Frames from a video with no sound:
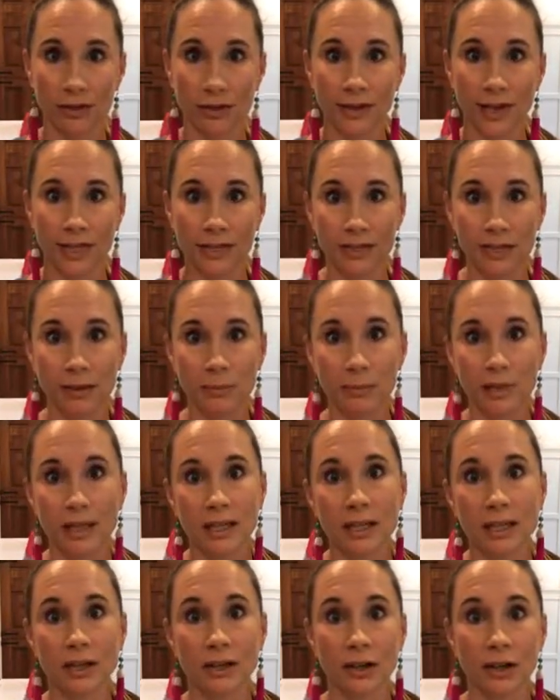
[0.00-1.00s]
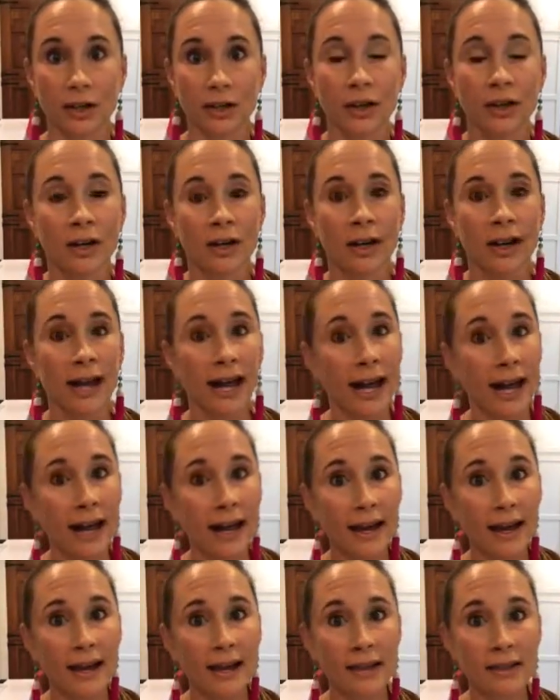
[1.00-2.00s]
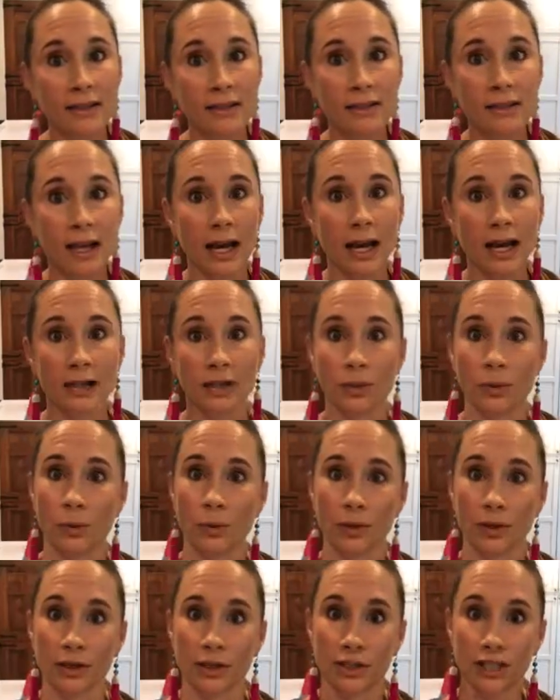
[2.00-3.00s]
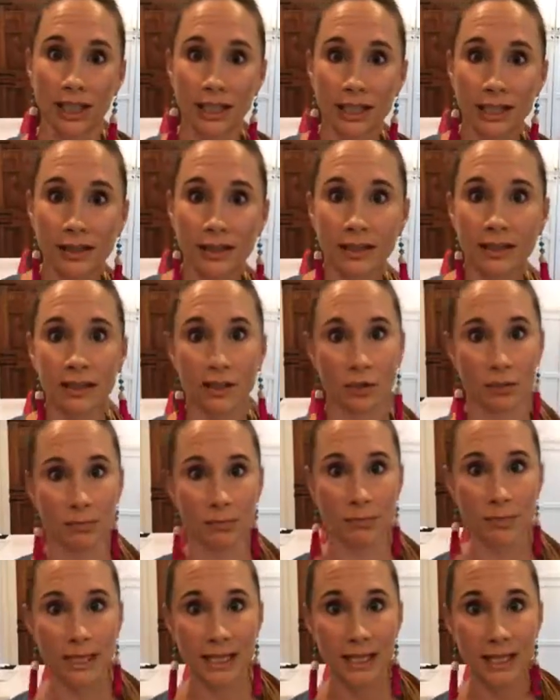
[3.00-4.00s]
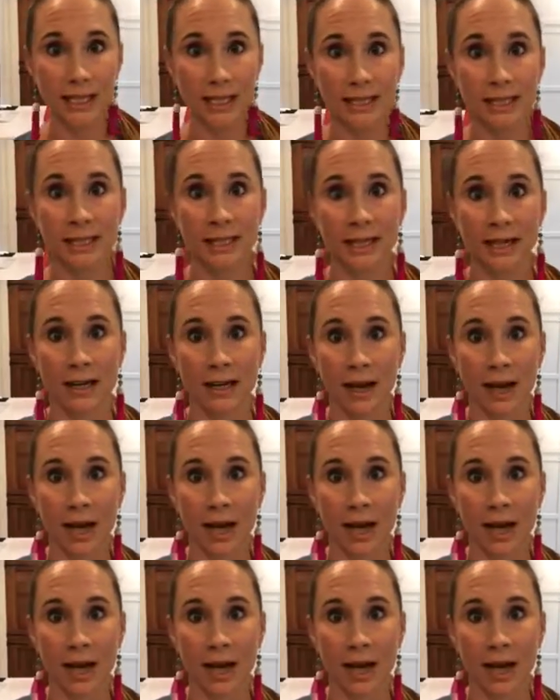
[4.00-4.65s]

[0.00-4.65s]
So that's going to be your eggs, your chicken, your meat.